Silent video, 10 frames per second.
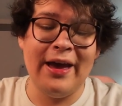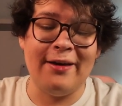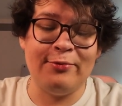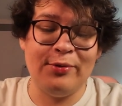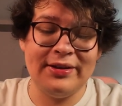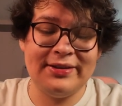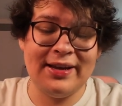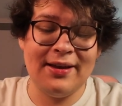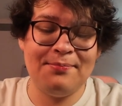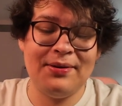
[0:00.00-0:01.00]
I have
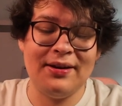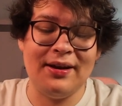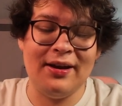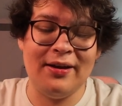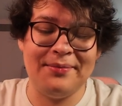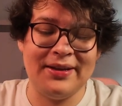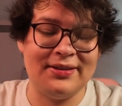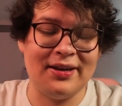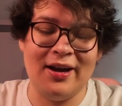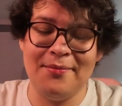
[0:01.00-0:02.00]
WhatsApp, that's
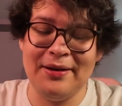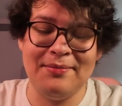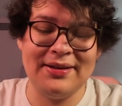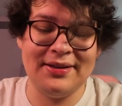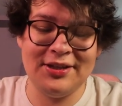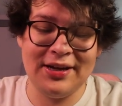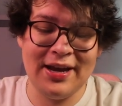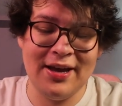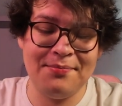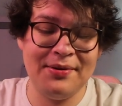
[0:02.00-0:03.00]
a common messaging
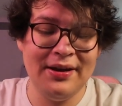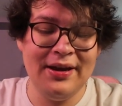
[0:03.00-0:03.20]
app.